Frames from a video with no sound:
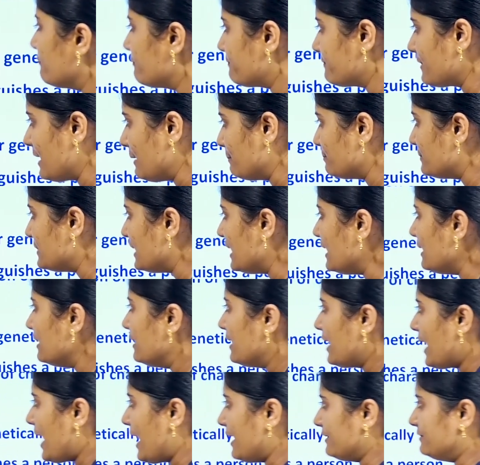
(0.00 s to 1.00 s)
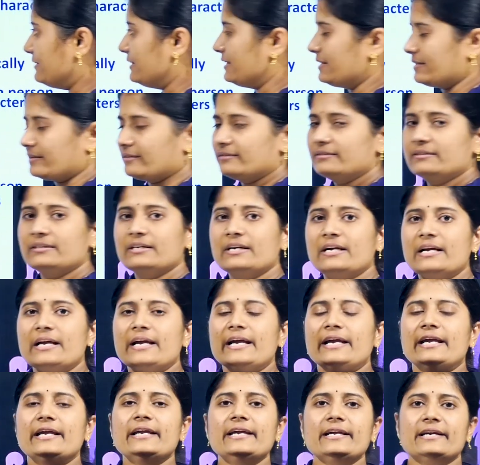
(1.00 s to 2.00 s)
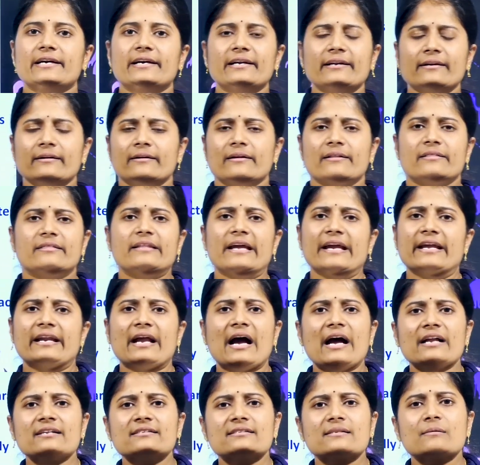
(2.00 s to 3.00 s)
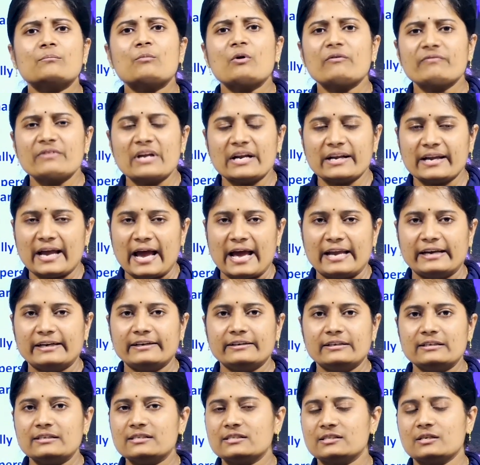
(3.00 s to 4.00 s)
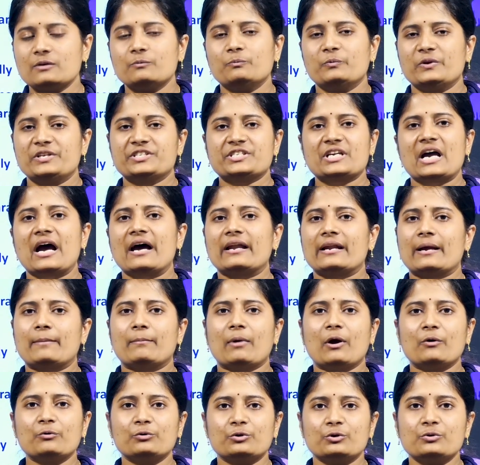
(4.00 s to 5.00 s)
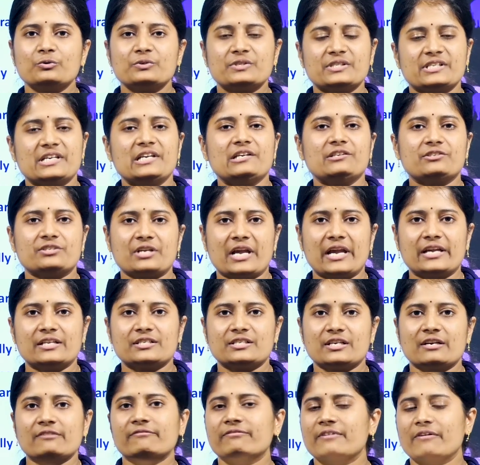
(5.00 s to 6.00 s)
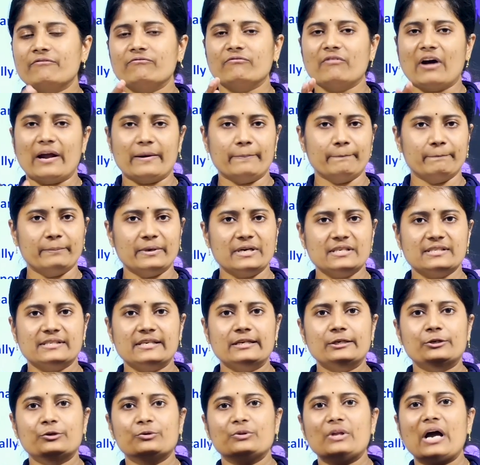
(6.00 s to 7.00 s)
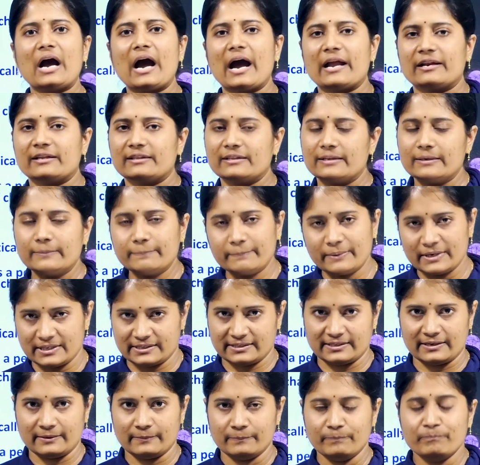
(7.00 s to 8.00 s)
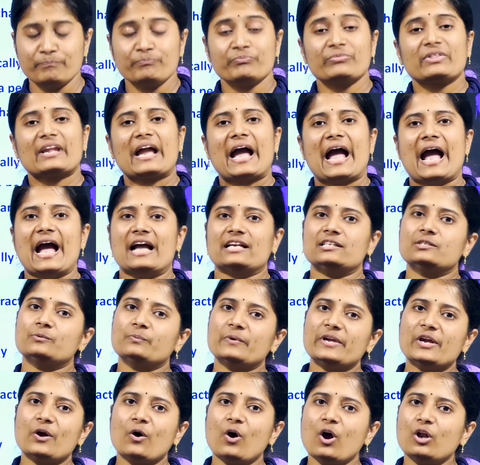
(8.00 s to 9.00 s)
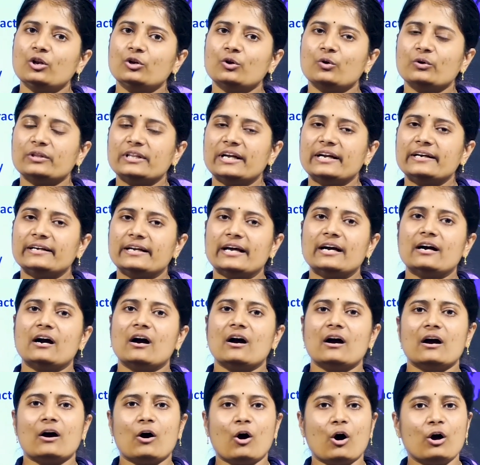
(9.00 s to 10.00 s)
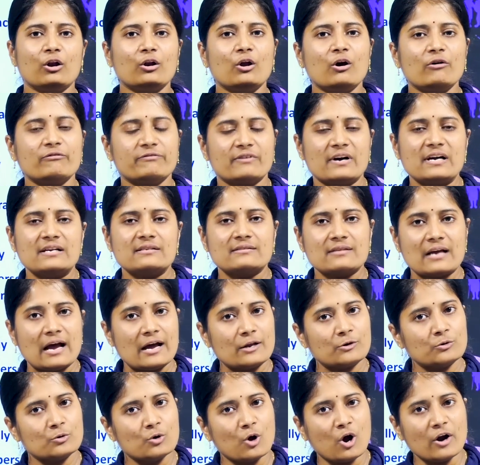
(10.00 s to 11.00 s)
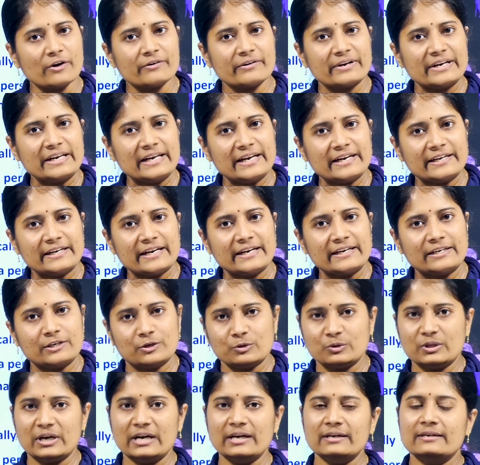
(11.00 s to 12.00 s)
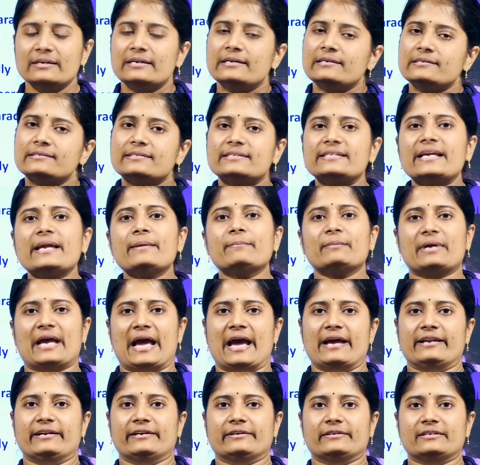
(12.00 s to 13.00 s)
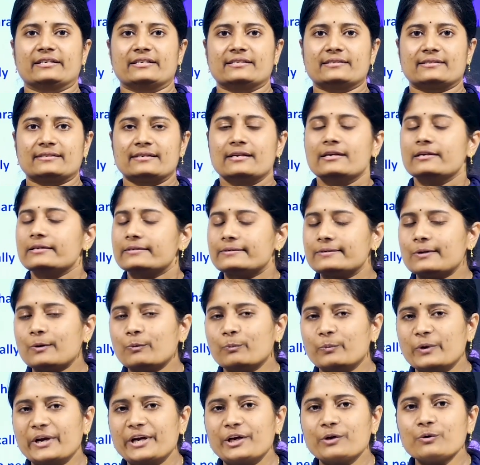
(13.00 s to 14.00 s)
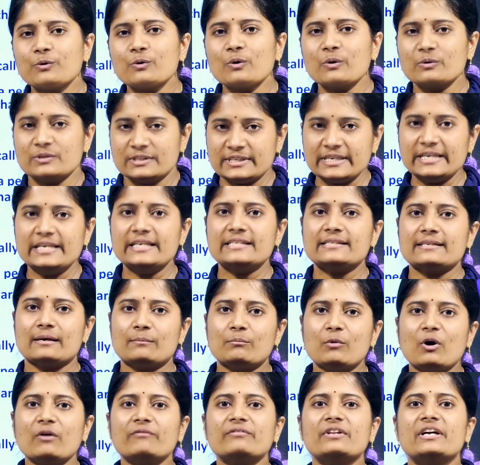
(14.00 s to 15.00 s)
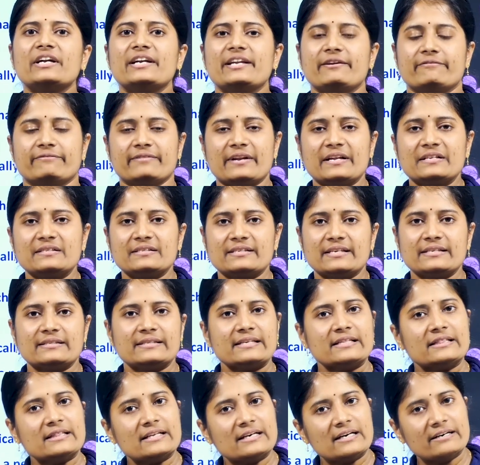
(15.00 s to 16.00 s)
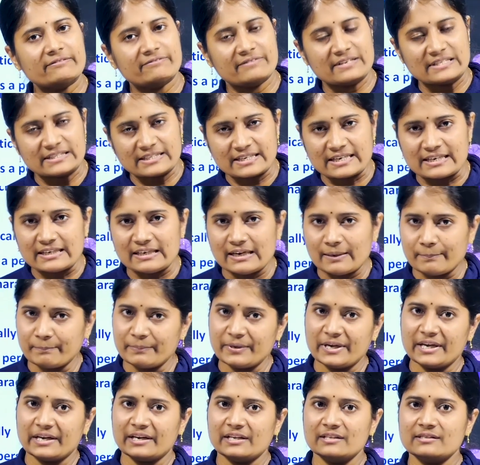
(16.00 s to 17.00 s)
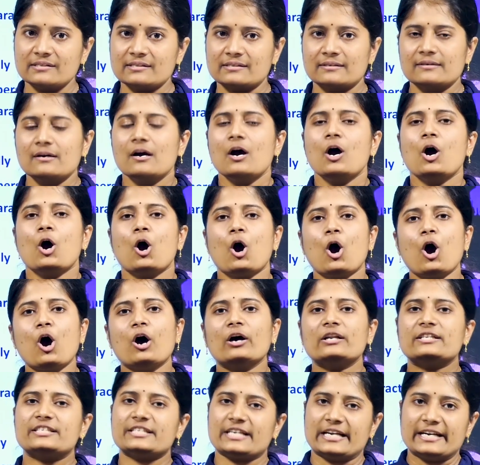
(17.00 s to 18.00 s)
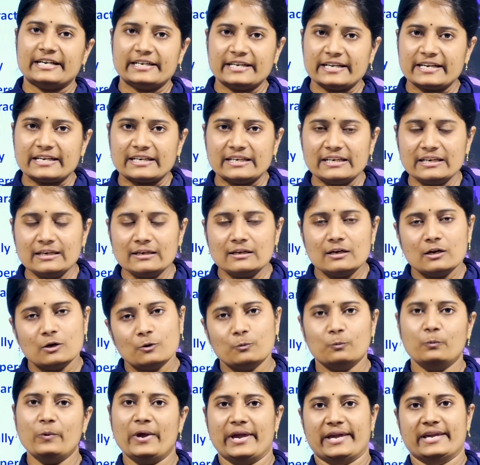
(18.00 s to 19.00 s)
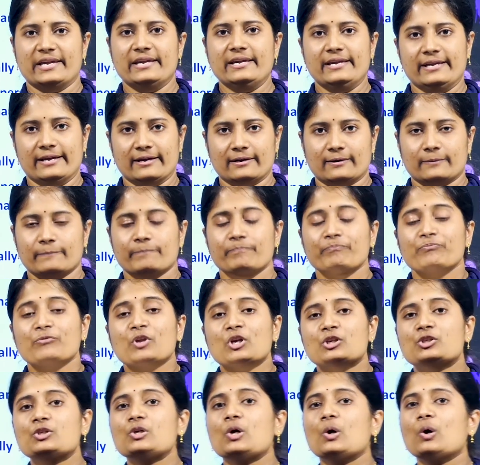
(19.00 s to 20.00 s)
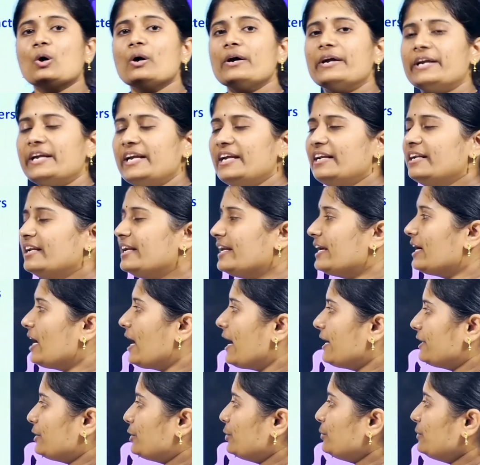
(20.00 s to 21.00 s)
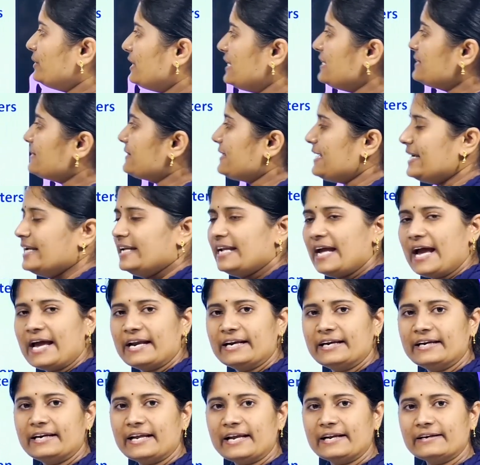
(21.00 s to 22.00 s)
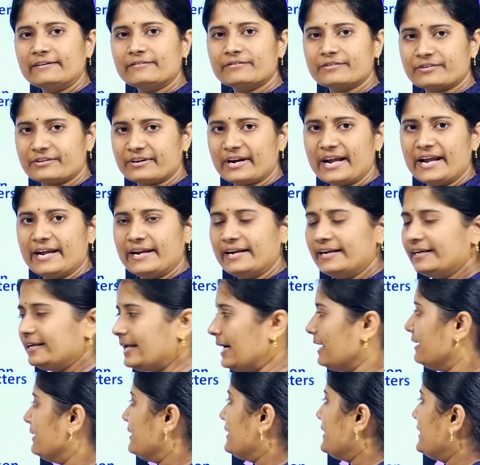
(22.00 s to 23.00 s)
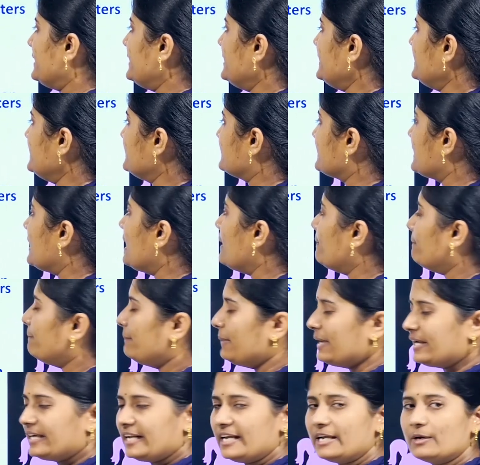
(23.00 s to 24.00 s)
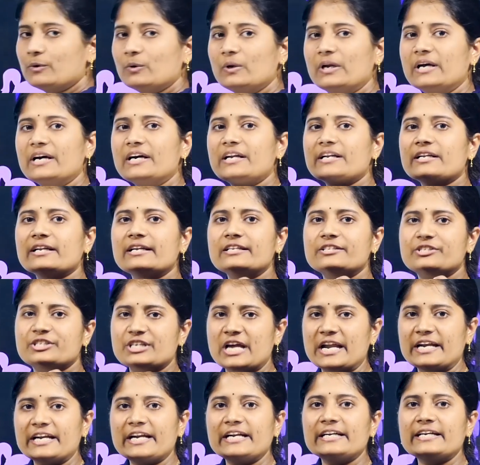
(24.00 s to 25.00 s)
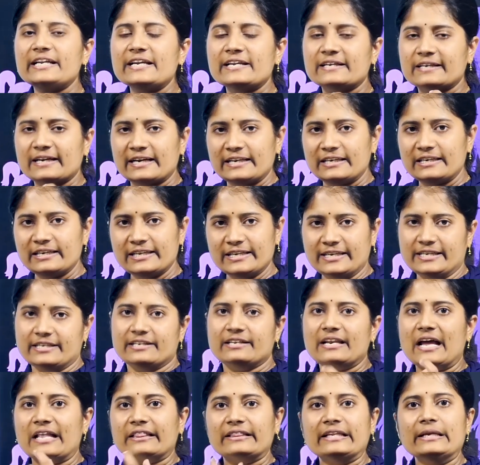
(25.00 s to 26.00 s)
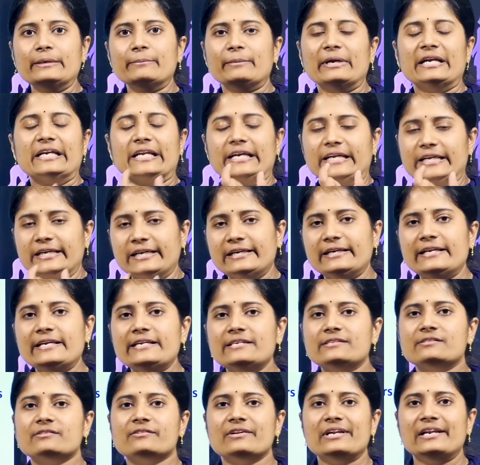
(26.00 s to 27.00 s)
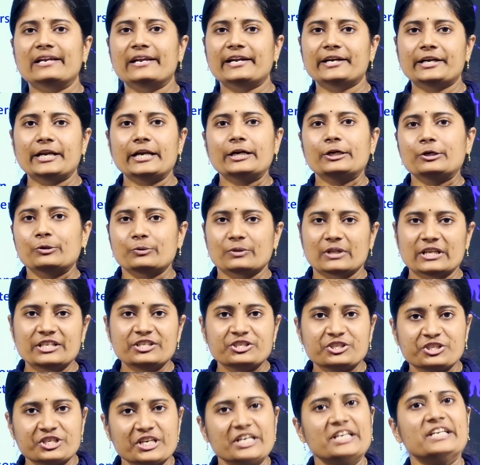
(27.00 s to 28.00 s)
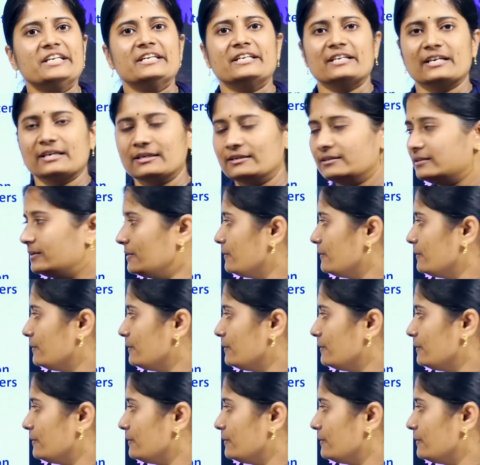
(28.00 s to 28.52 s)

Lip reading: from the other. Here, there are some of the characters which are about to see changing from one person to the another person. As we all know that all of us are not related to the same characters. So, we do see some of the differences in the physical appearance or genetical way here. So, in regard to this inherited trait is a particular genetically, nothing but it is related to the gene